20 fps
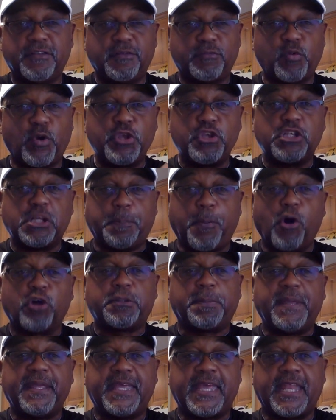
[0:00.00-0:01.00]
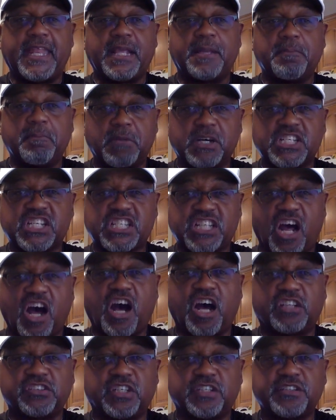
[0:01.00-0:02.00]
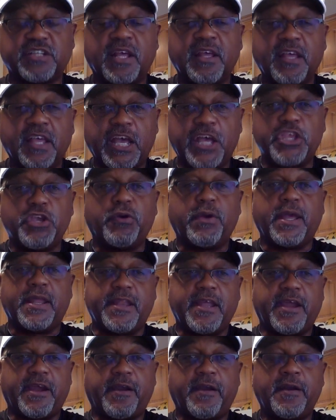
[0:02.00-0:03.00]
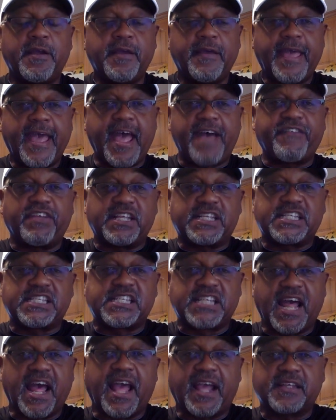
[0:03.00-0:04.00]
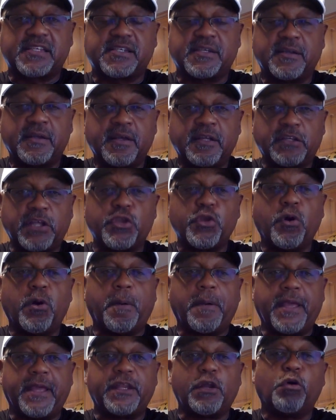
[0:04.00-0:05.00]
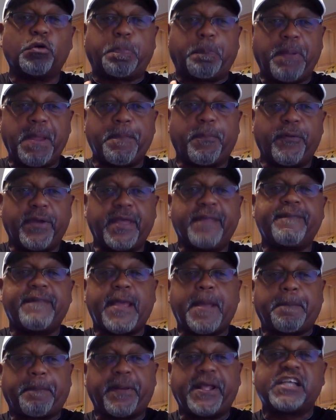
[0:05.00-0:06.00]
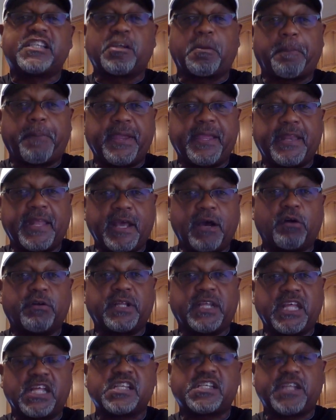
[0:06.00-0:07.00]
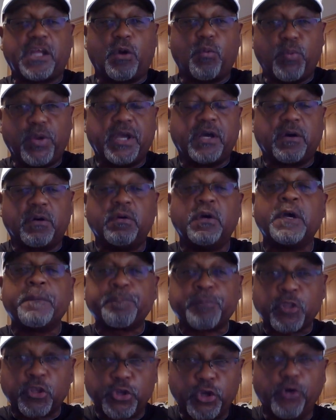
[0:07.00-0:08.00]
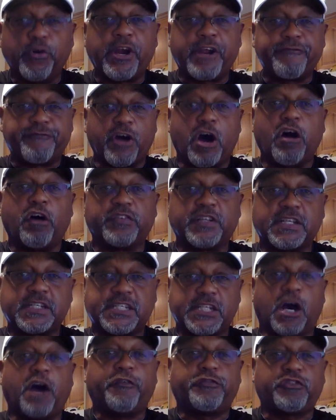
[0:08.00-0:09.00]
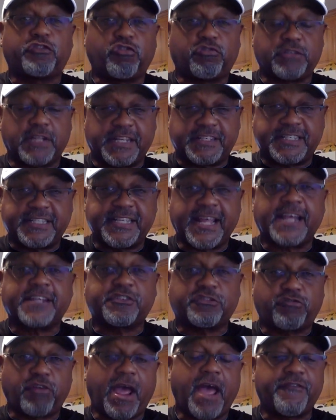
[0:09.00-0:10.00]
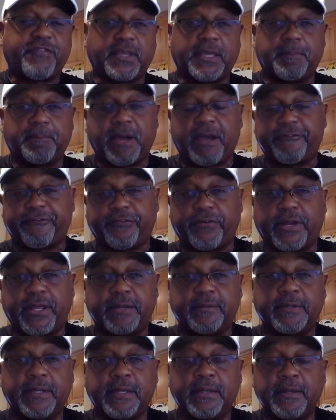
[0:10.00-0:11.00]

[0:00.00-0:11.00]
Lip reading: where you're supposed to be getting massages and you're in there having sex, then and those people in that place are being held against their will. You're involved in sex trafficking, my friend.